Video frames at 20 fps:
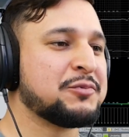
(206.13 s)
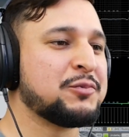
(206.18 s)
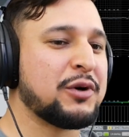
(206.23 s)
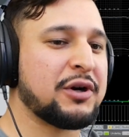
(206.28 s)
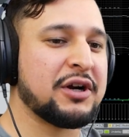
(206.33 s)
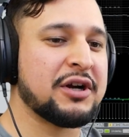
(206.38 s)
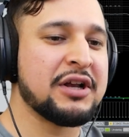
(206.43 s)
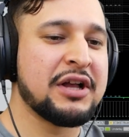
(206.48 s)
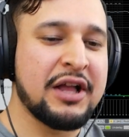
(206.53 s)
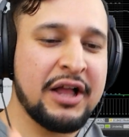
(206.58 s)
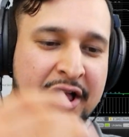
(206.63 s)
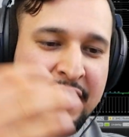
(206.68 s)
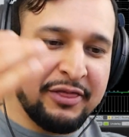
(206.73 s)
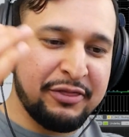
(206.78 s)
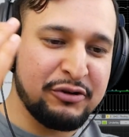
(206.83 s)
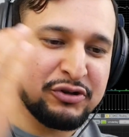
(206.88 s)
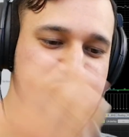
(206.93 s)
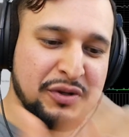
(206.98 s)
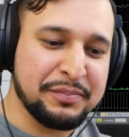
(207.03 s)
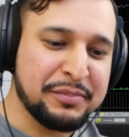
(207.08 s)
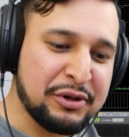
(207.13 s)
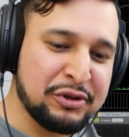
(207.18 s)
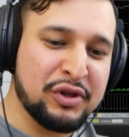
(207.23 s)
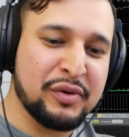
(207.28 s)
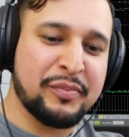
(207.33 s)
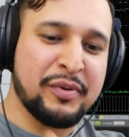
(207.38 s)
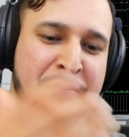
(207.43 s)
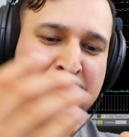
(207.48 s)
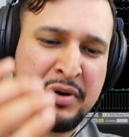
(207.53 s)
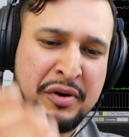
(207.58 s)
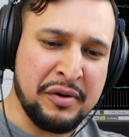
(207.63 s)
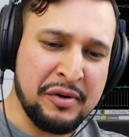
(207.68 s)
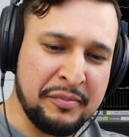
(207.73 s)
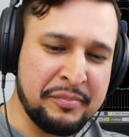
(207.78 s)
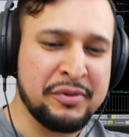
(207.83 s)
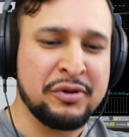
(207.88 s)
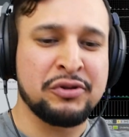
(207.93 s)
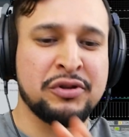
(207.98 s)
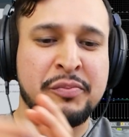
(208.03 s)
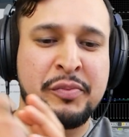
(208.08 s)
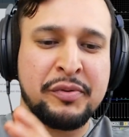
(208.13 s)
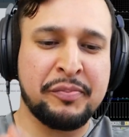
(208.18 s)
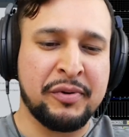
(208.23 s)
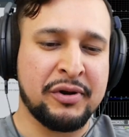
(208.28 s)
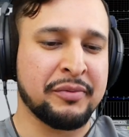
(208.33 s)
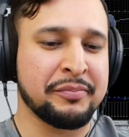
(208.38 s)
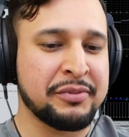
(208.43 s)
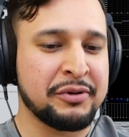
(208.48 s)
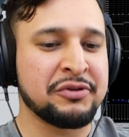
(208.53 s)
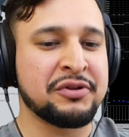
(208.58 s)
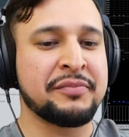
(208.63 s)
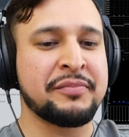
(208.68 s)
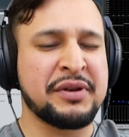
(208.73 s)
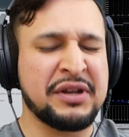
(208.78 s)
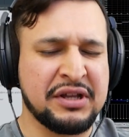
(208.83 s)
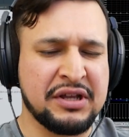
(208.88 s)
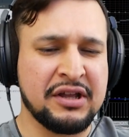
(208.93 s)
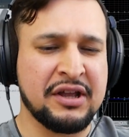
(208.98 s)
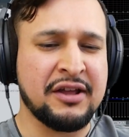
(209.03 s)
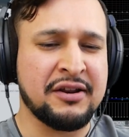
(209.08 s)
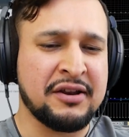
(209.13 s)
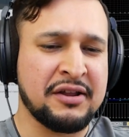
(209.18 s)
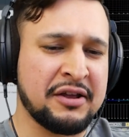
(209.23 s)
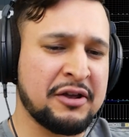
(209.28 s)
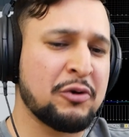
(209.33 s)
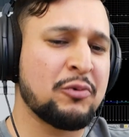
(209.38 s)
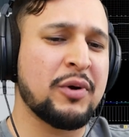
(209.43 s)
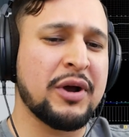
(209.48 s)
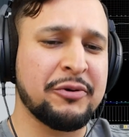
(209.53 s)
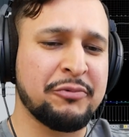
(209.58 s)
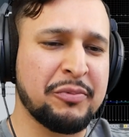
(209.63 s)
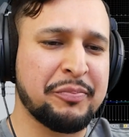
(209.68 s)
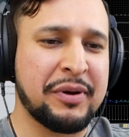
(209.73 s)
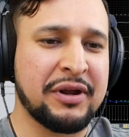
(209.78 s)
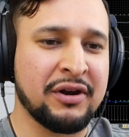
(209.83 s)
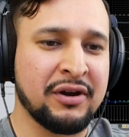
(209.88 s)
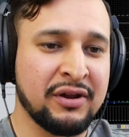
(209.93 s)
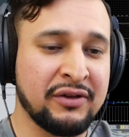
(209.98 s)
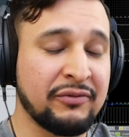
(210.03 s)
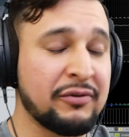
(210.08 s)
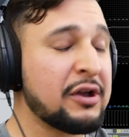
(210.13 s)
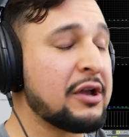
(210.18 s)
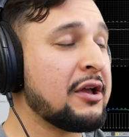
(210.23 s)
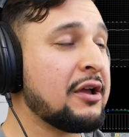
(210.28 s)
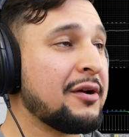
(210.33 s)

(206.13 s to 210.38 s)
where there's a build-up upon a build-up upon a build-up, and it can get quite repetitive.